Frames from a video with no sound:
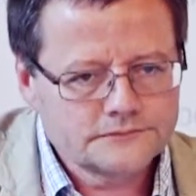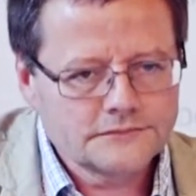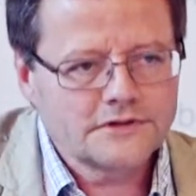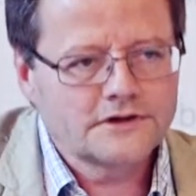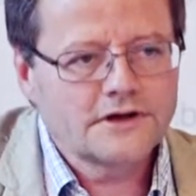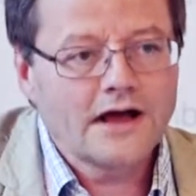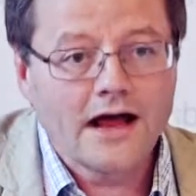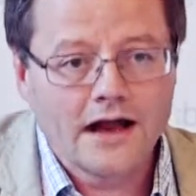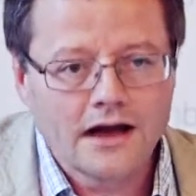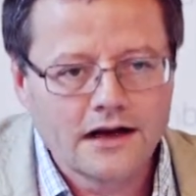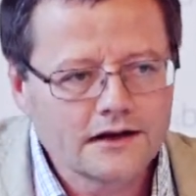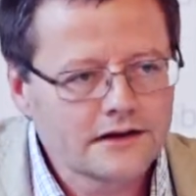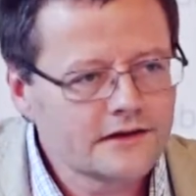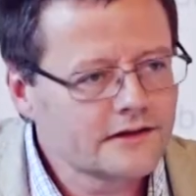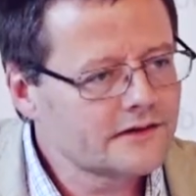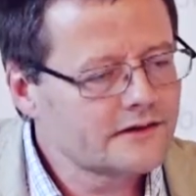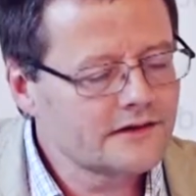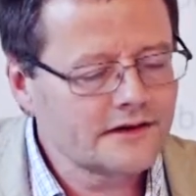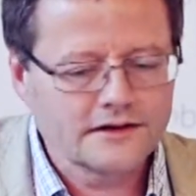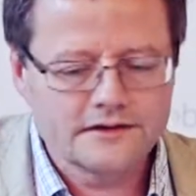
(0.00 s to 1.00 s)

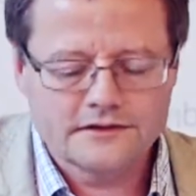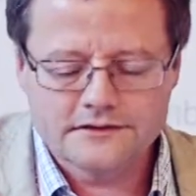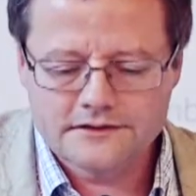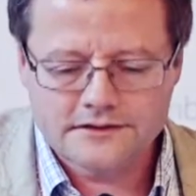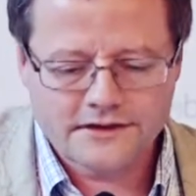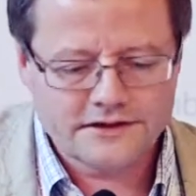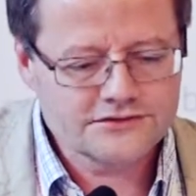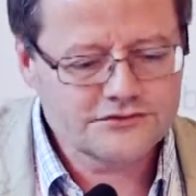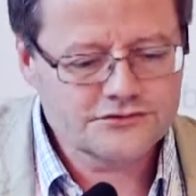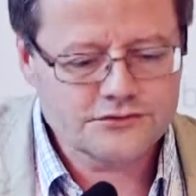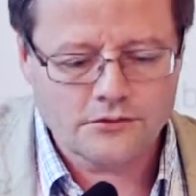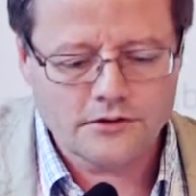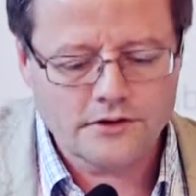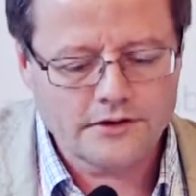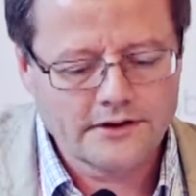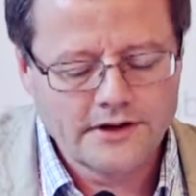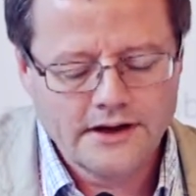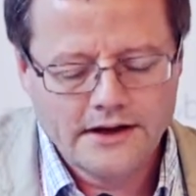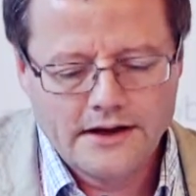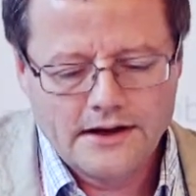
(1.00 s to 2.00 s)
health and so
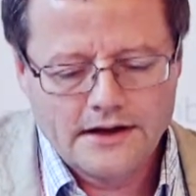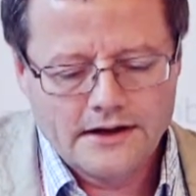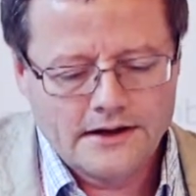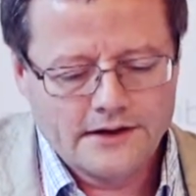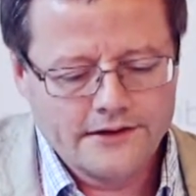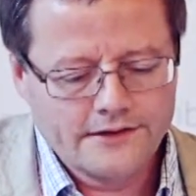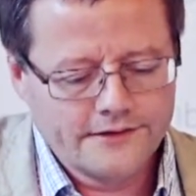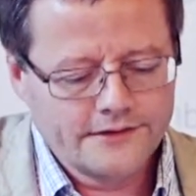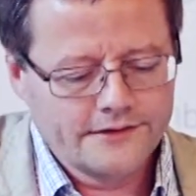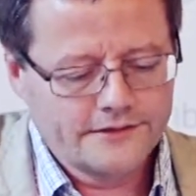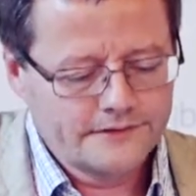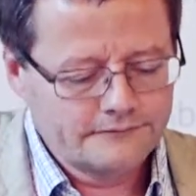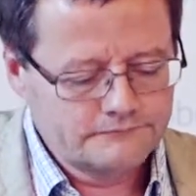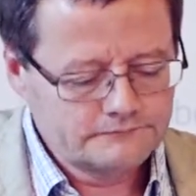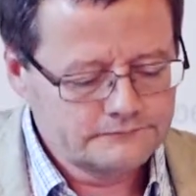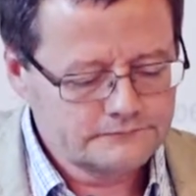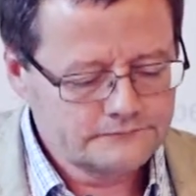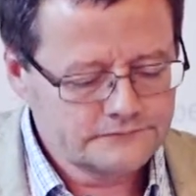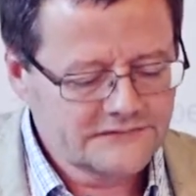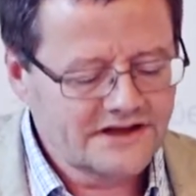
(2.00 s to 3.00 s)
on,
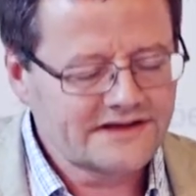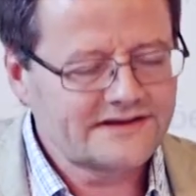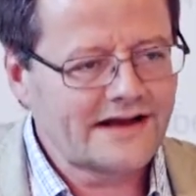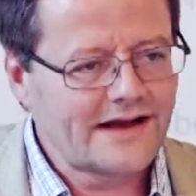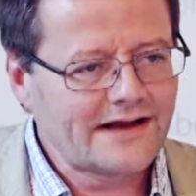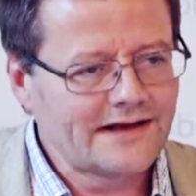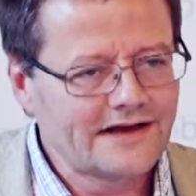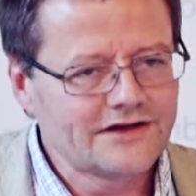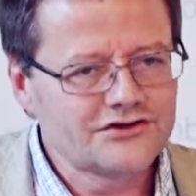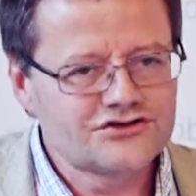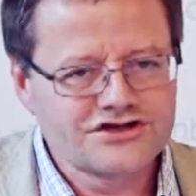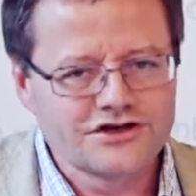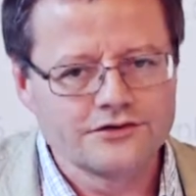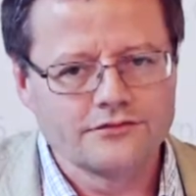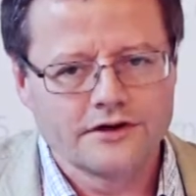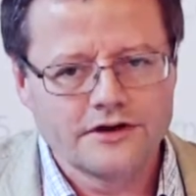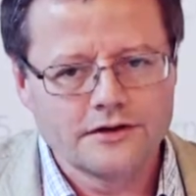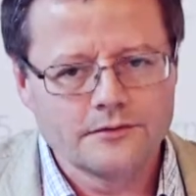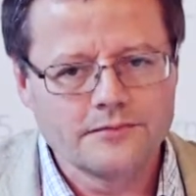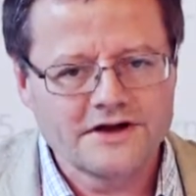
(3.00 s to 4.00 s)
detaining
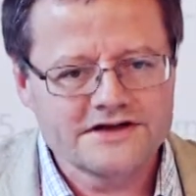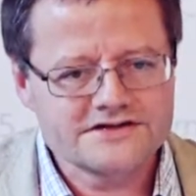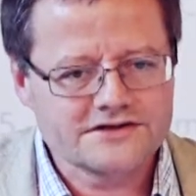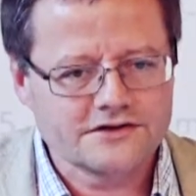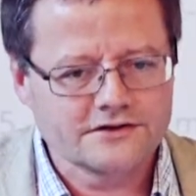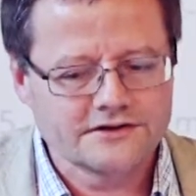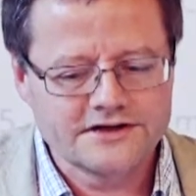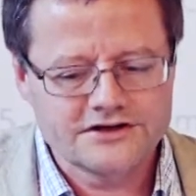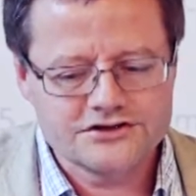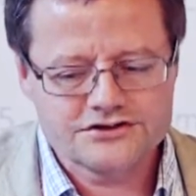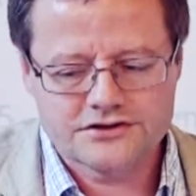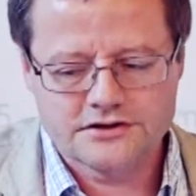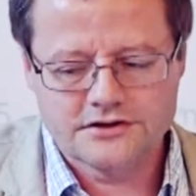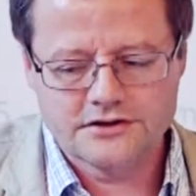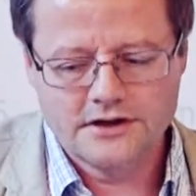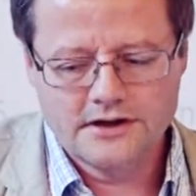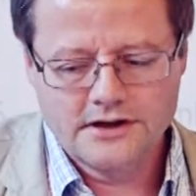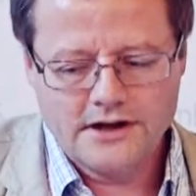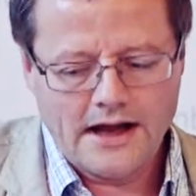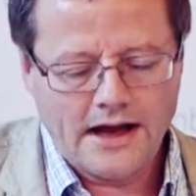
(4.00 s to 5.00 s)
children in best
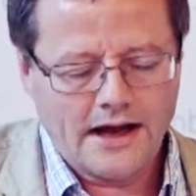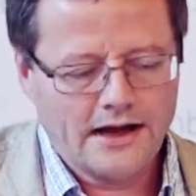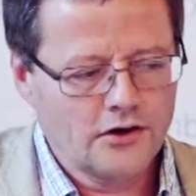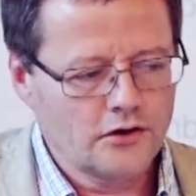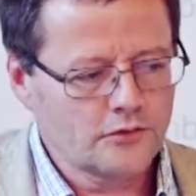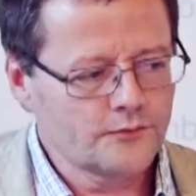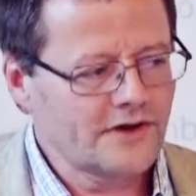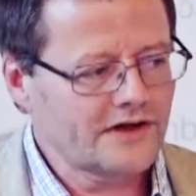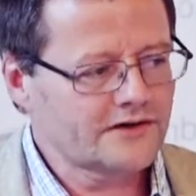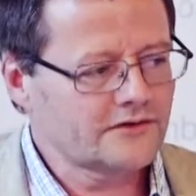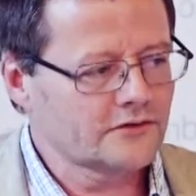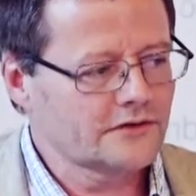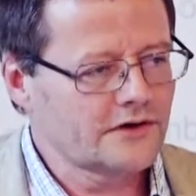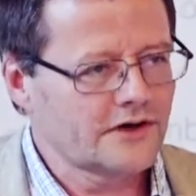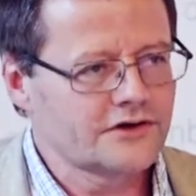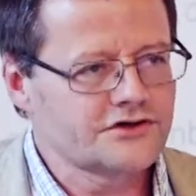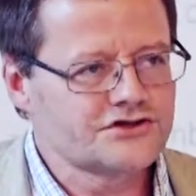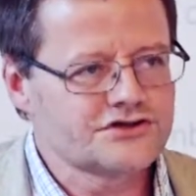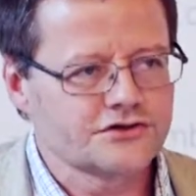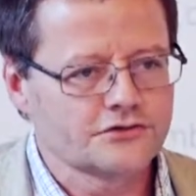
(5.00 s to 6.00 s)
condition, I hope that an
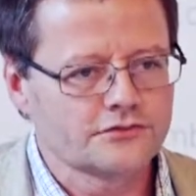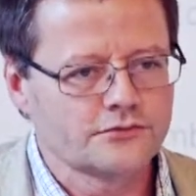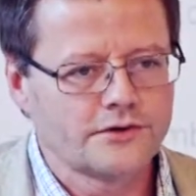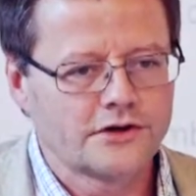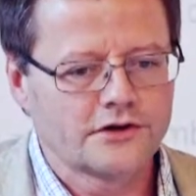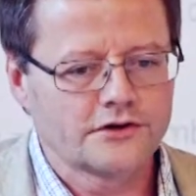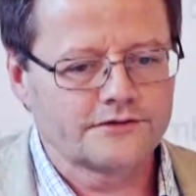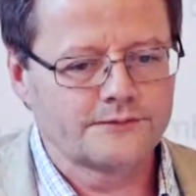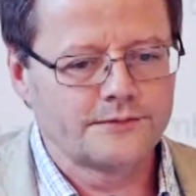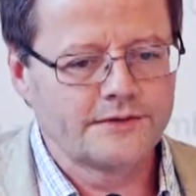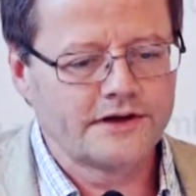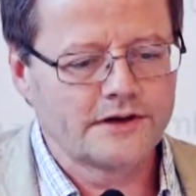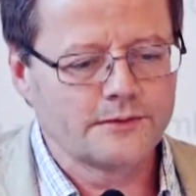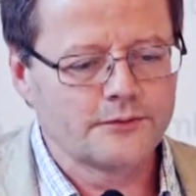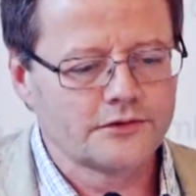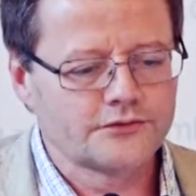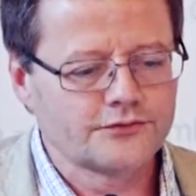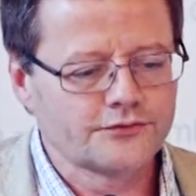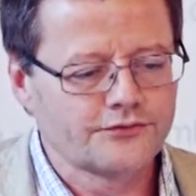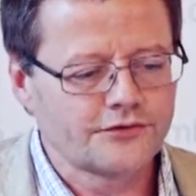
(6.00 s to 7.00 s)
NGO will not be
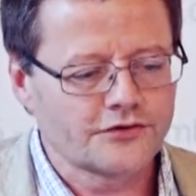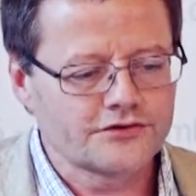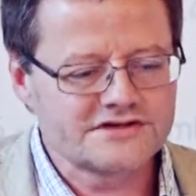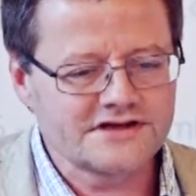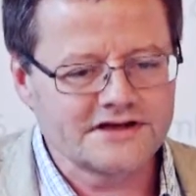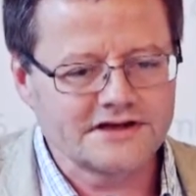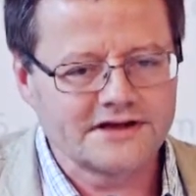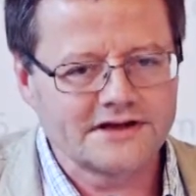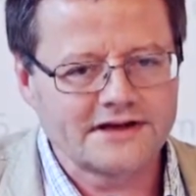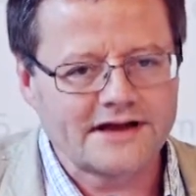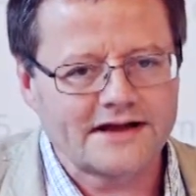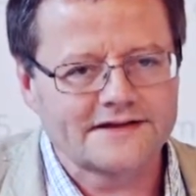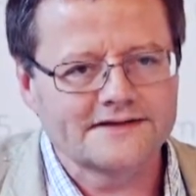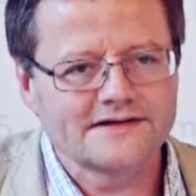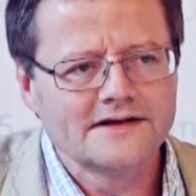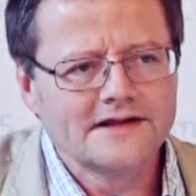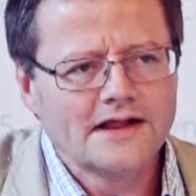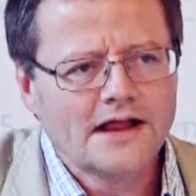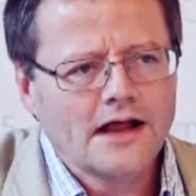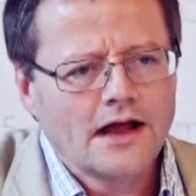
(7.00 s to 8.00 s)
able to succeed in
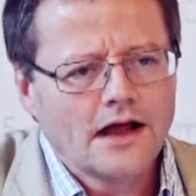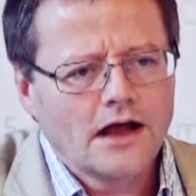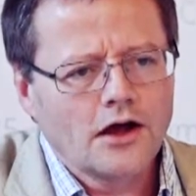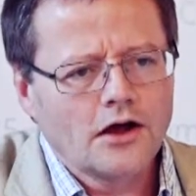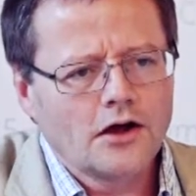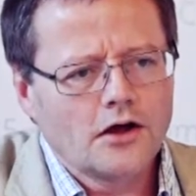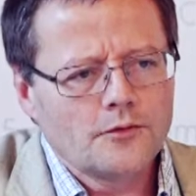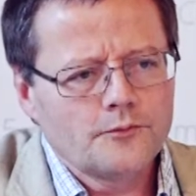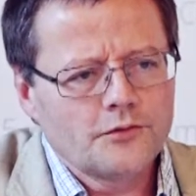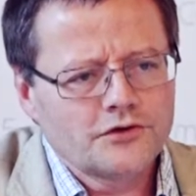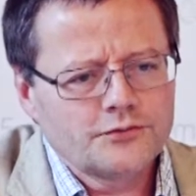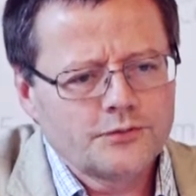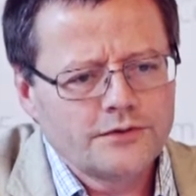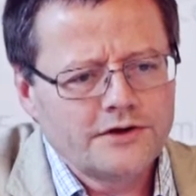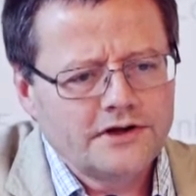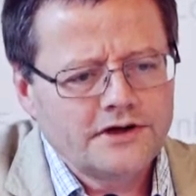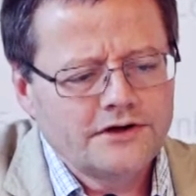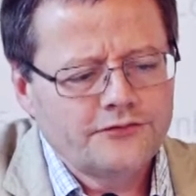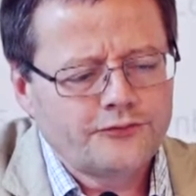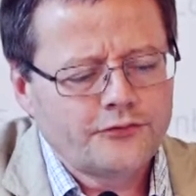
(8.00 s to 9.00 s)
that. But
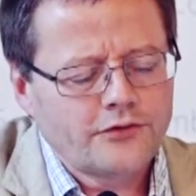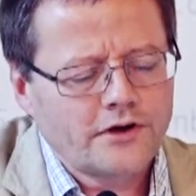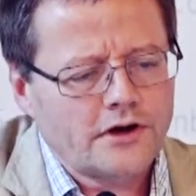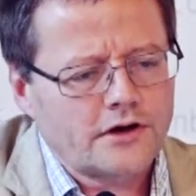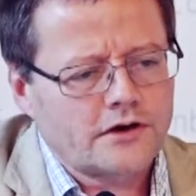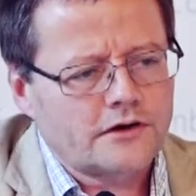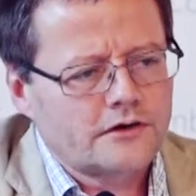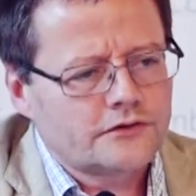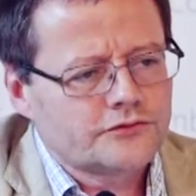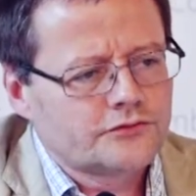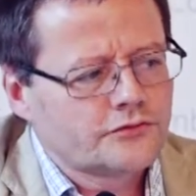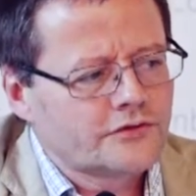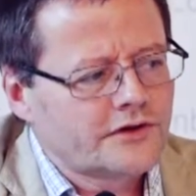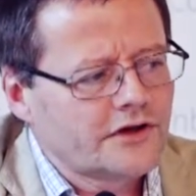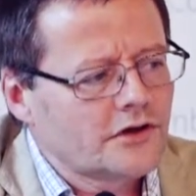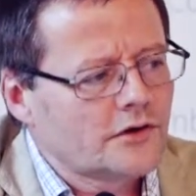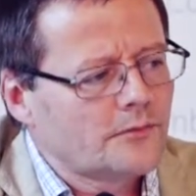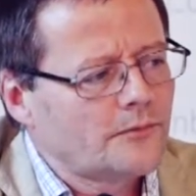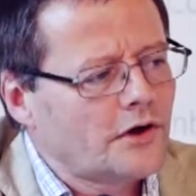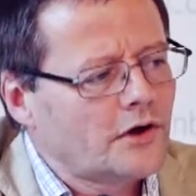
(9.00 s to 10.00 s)
if we are
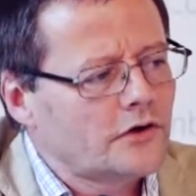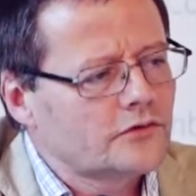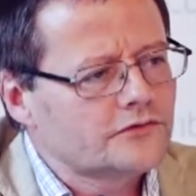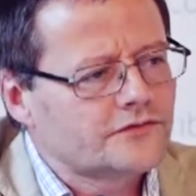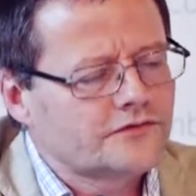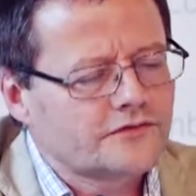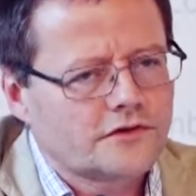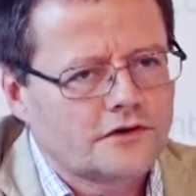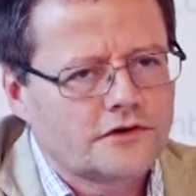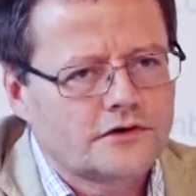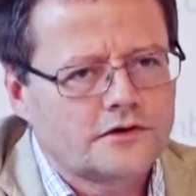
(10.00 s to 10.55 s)
talking about